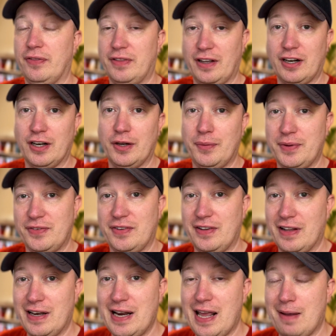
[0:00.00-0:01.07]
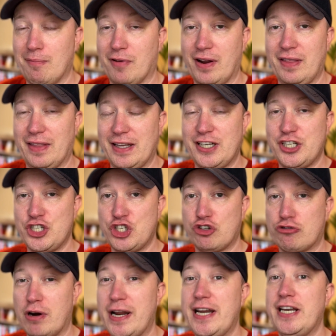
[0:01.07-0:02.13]
The clue is in the name, right? They
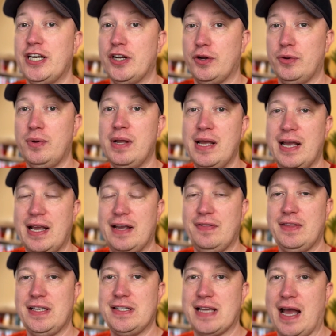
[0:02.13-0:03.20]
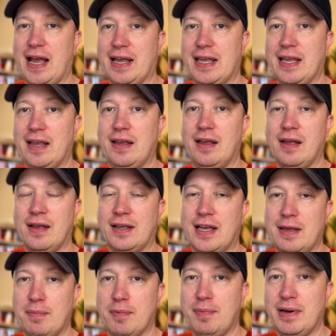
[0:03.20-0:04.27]
train you in these hacking
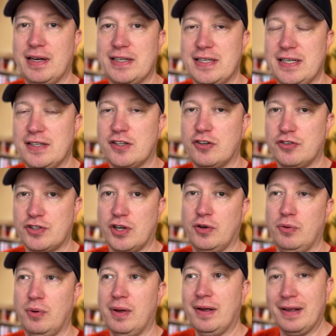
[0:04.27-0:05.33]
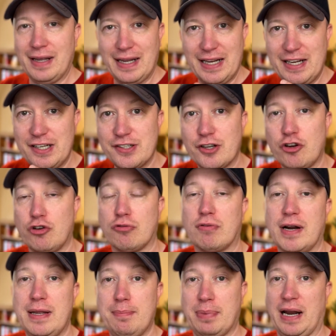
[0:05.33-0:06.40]
capabilities. So it is a
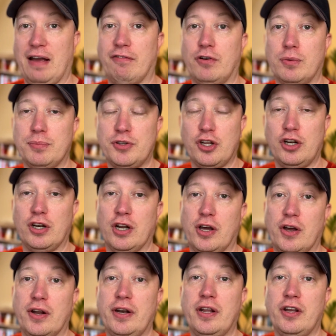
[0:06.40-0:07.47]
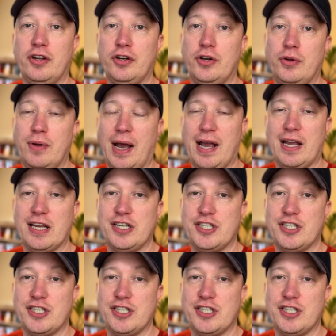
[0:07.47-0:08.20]
great platform to learn new hacking